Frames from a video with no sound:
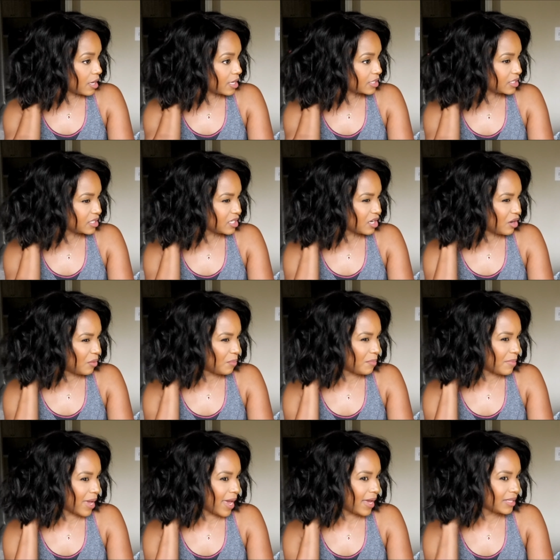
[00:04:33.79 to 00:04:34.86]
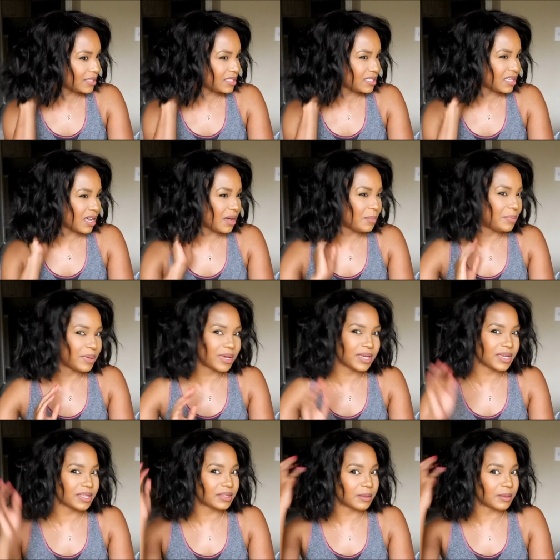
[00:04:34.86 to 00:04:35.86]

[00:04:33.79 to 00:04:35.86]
it still mattes a bit in